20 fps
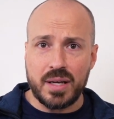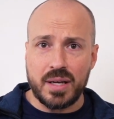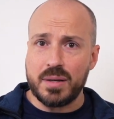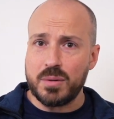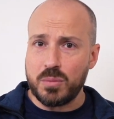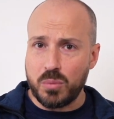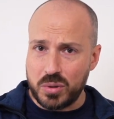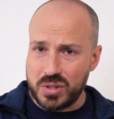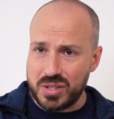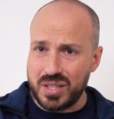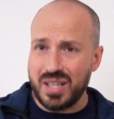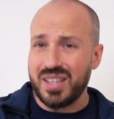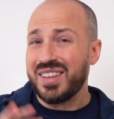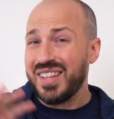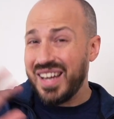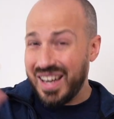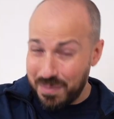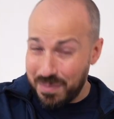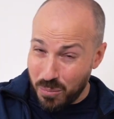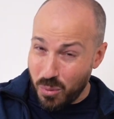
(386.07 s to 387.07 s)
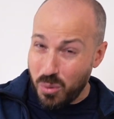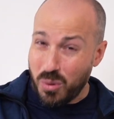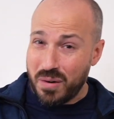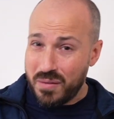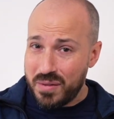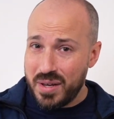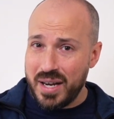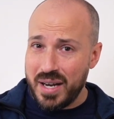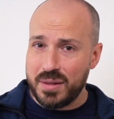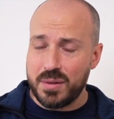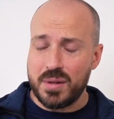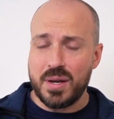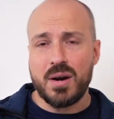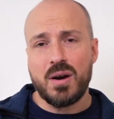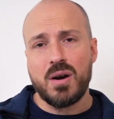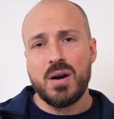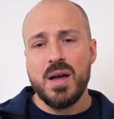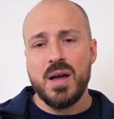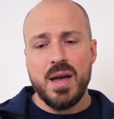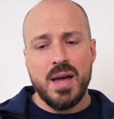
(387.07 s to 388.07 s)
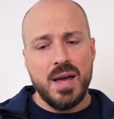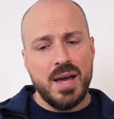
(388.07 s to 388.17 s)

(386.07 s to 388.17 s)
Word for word: Uh, we'll see a lot more of that there.